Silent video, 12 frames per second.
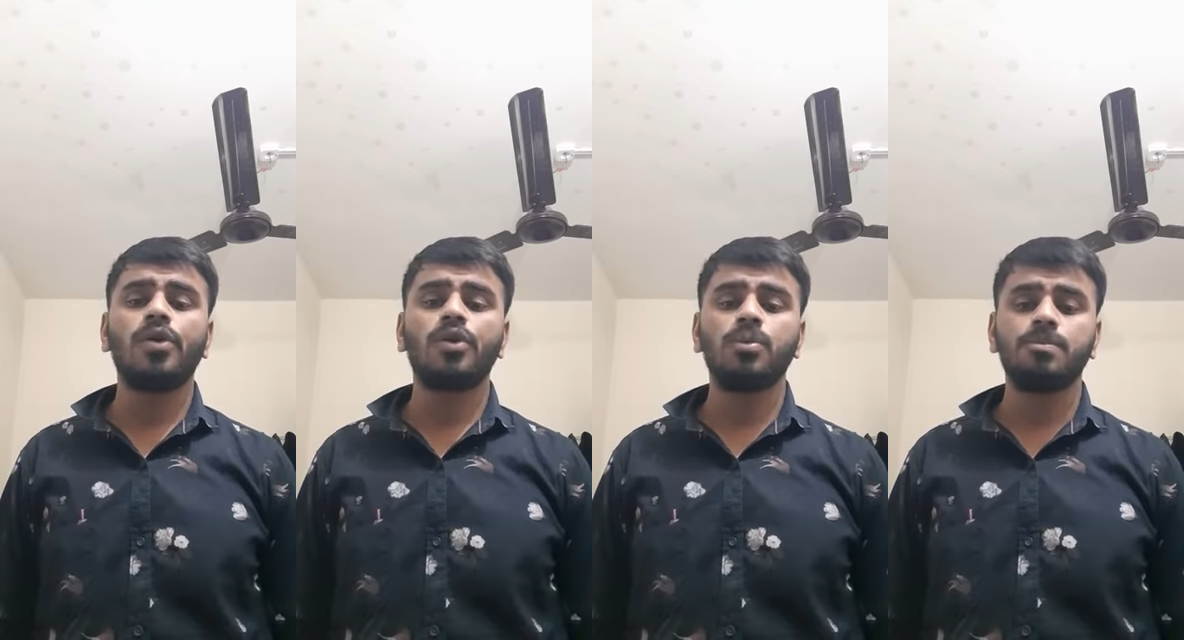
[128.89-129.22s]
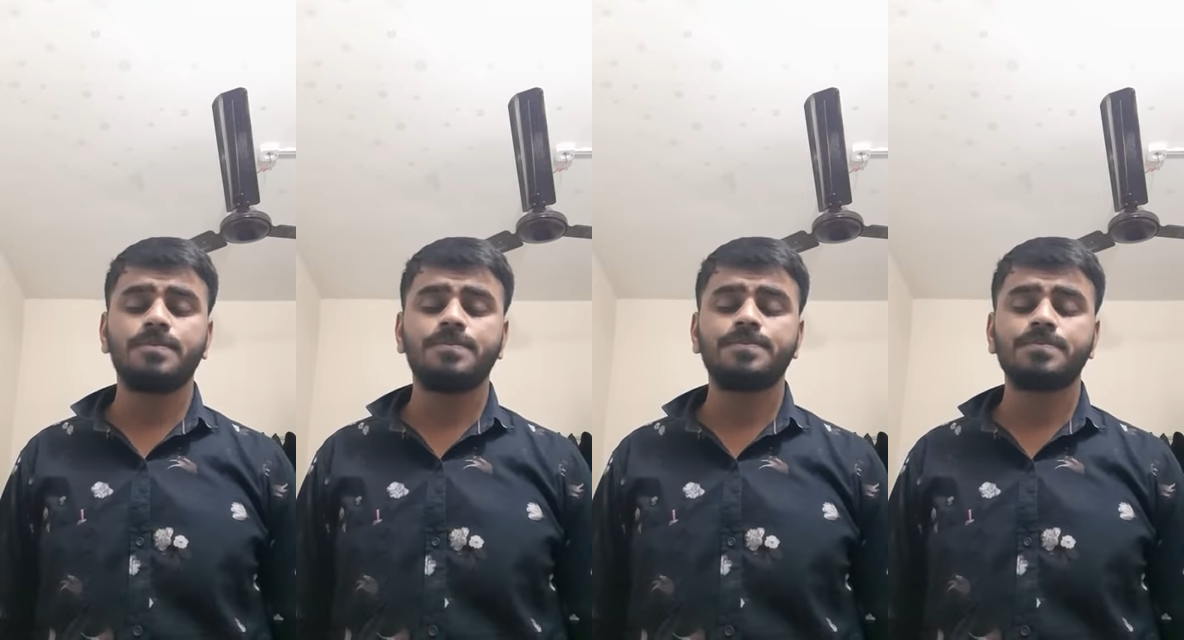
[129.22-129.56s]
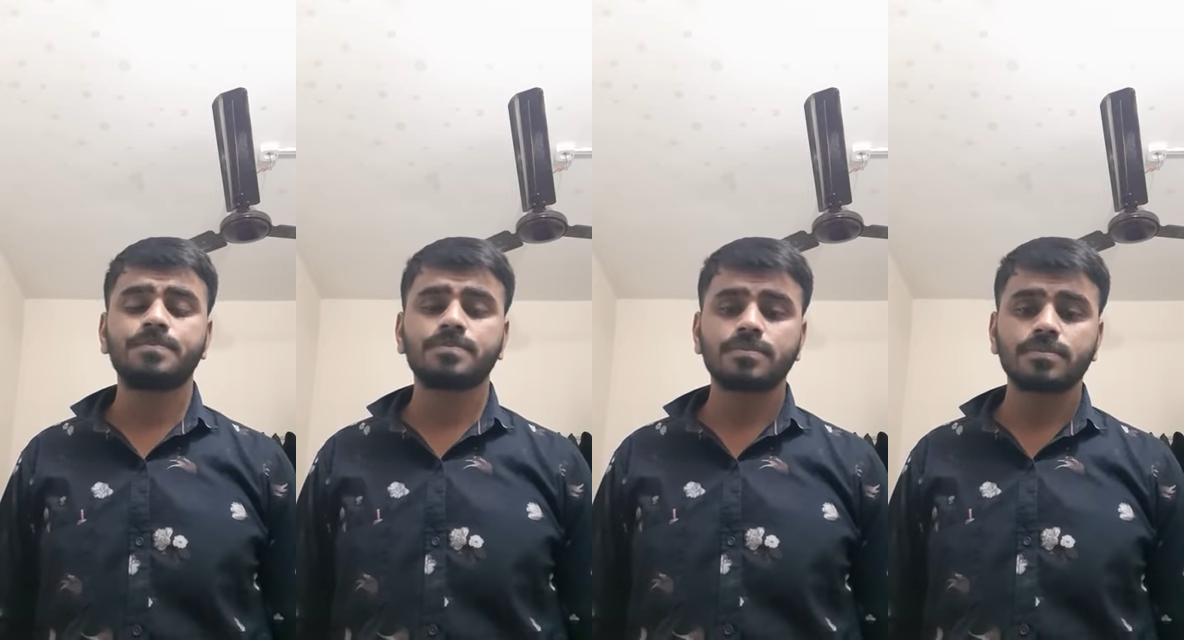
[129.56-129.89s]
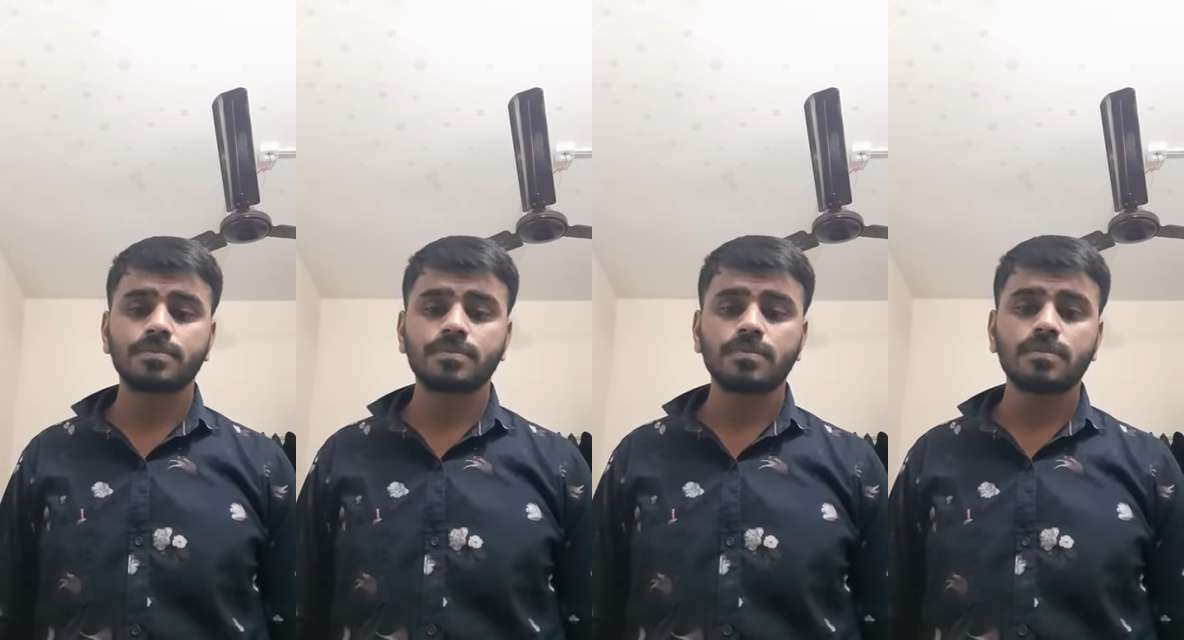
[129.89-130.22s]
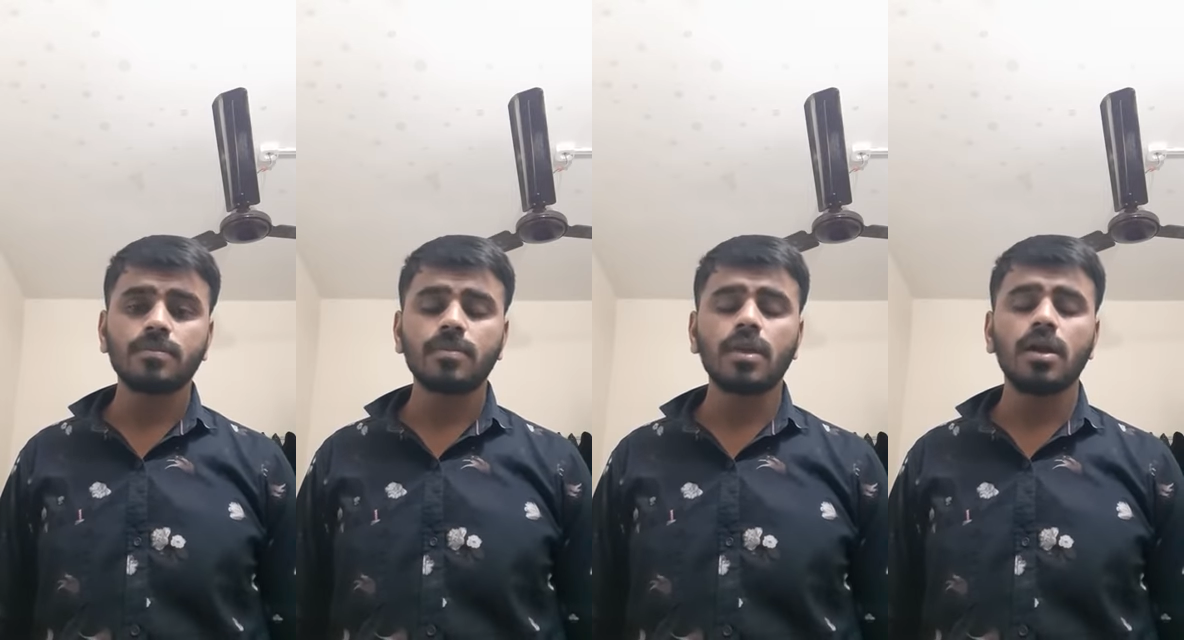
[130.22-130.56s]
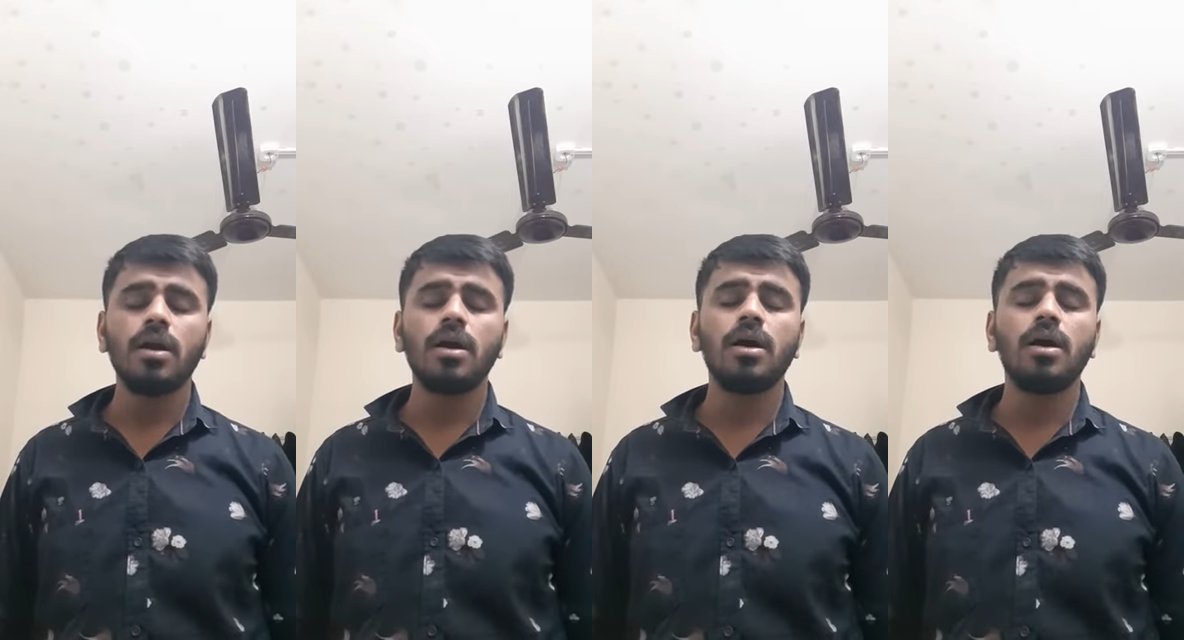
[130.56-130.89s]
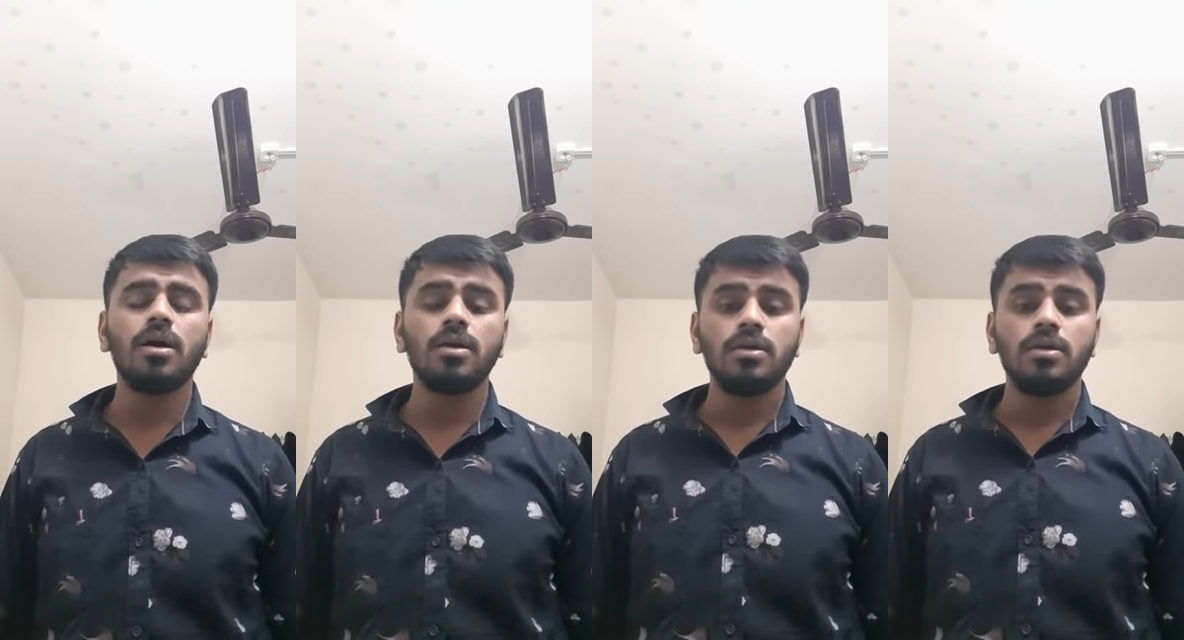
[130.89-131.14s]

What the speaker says: loop. uh,